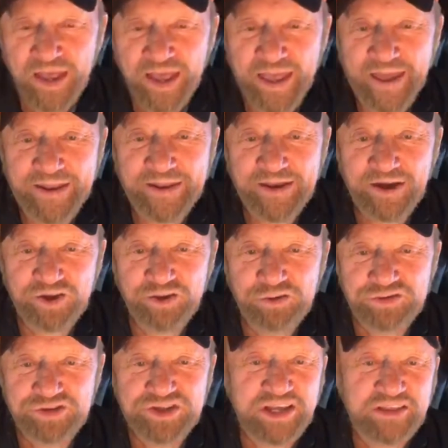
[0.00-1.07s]
And
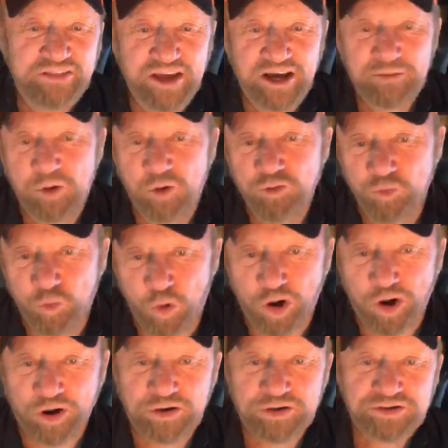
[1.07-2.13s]
you'll see them on
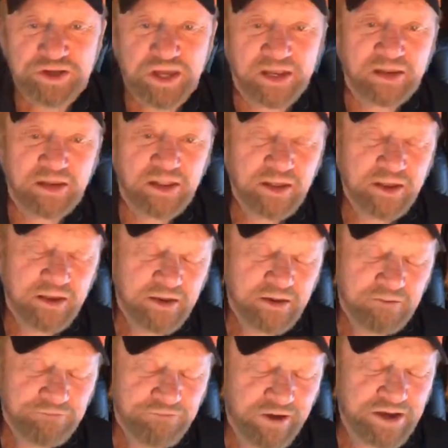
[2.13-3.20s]
Works and
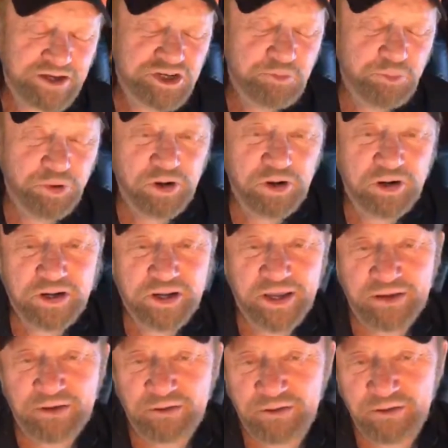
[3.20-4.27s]
Facebook
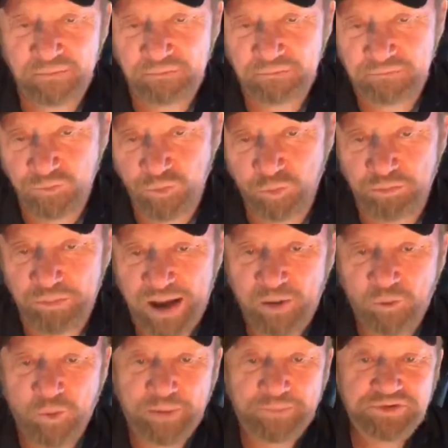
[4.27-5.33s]
and my
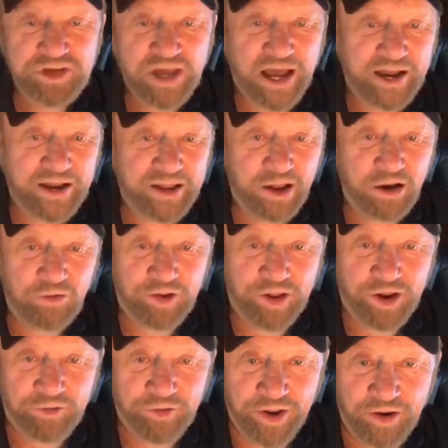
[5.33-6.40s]
website and on
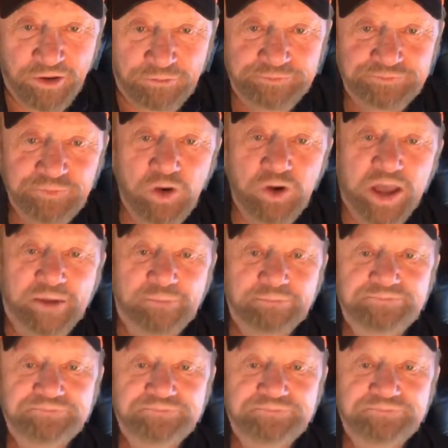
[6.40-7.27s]
and on and on. Okay.